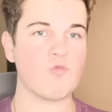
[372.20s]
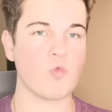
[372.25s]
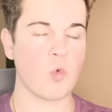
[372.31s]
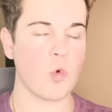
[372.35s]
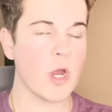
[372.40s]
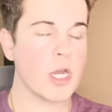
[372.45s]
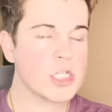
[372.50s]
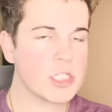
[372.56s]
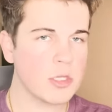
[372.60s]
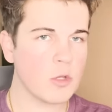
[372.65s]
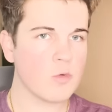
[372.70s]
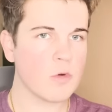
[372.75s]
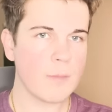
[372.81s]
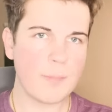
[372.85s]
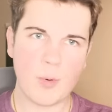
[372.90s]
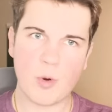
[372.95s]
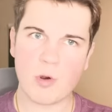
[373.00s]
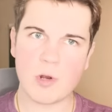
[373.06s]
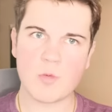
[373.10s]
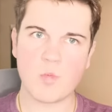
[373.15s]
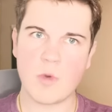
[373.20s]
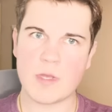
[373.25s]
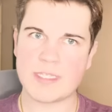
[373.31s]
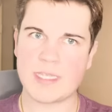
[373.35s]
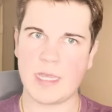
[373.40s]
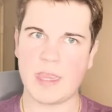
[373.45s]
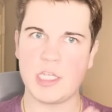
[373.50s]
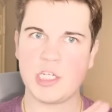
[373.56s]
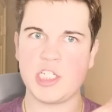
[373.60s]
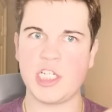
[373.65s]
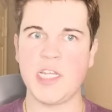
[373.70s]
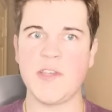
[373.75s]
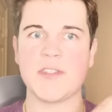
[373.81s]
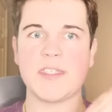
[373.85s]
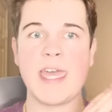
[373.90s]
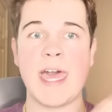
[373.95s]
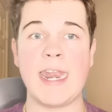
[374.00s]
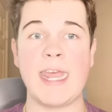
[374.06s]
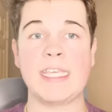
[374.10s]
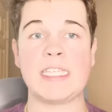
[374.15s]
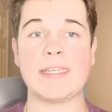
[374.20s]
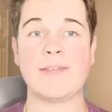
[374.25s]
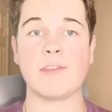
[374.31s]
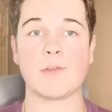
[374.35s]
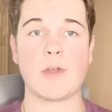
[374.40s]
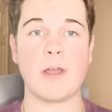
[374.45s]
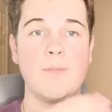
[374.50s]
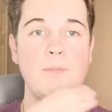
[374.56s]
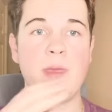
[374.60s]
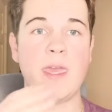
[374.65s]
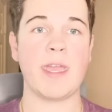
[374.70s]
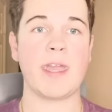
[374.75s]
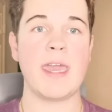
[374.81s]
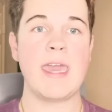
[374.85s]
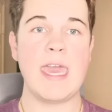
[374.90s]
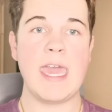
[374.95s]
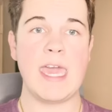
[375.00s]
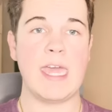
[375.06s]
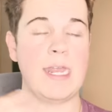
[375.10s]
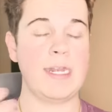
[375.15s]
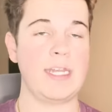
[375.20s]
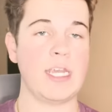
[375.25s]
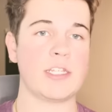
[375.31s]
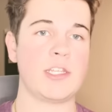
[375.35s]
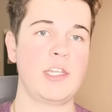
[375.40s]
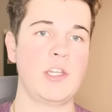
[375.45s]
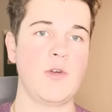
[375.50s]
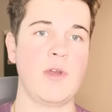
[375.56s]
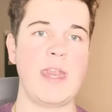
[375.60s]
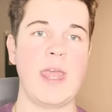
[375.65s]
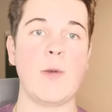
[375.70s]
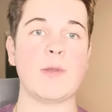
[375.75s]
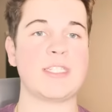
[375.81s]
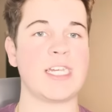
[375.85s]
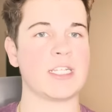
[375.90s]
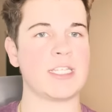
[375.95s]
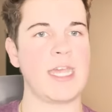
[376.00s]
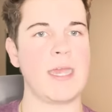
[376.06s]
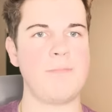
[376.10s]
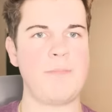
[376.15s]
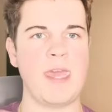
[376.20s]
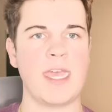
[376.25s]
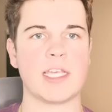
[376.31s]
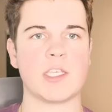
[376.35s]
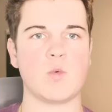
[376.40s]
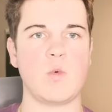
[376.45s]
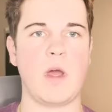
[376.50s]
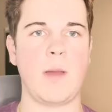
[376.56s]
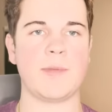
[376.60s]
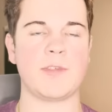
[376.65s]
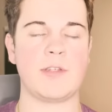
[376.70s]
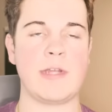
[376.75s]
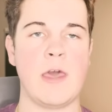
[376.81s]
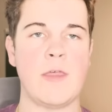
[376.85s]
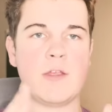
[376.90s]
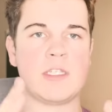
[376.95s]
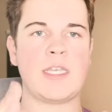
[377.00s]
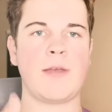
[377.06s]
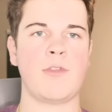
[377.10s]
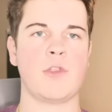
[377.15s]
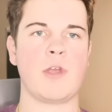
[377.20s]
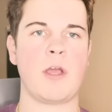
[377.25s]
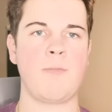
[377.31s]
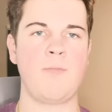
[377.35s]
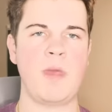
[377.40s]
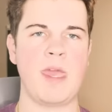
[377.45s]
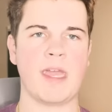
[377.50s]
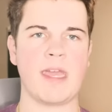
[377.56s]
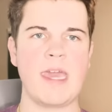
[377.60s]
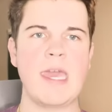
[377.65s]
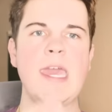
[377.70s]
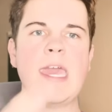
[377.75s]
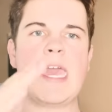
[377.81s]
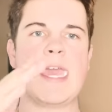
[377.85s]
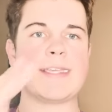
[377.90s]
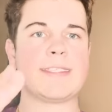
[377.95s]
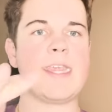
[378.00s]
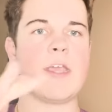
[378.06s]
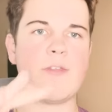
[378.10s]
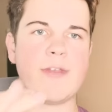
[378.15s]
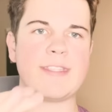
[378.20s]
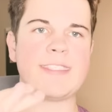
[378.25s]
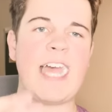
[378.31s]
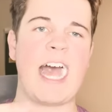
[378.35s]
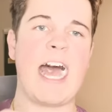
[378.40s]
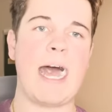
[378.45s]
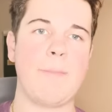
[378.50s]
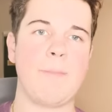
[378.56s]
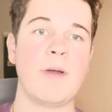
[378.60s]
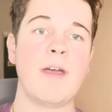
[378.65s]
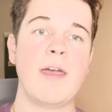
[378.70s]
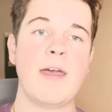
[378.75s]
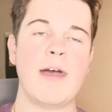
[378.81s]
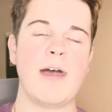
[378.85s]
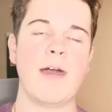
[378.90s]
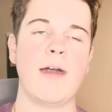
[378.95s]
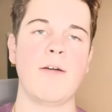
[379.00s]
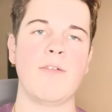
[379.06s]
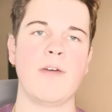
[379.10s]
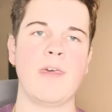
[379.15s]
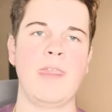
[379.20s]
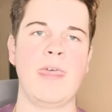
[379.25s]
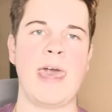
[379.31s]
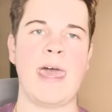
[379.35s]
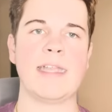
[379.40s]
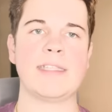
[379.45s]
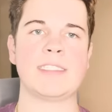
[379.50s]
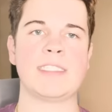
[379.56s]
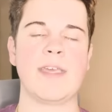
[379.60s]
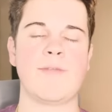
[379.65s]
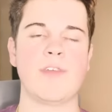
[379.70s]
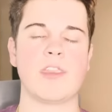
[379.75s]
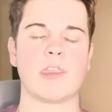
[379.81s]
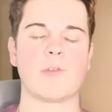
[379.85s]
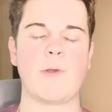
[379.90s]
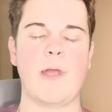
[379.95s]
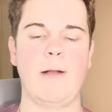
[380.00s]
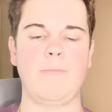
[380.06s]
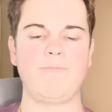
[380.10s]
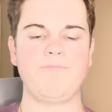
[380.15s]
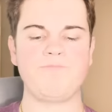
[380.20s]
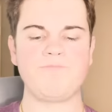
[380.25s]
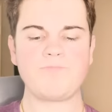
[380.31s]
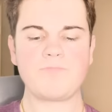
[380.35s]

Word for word: the original report was that the Chiefs got a seventh round pick. In addition to it, it was actually a pick swap. So now their seventh round pick is near the top of that seventh round.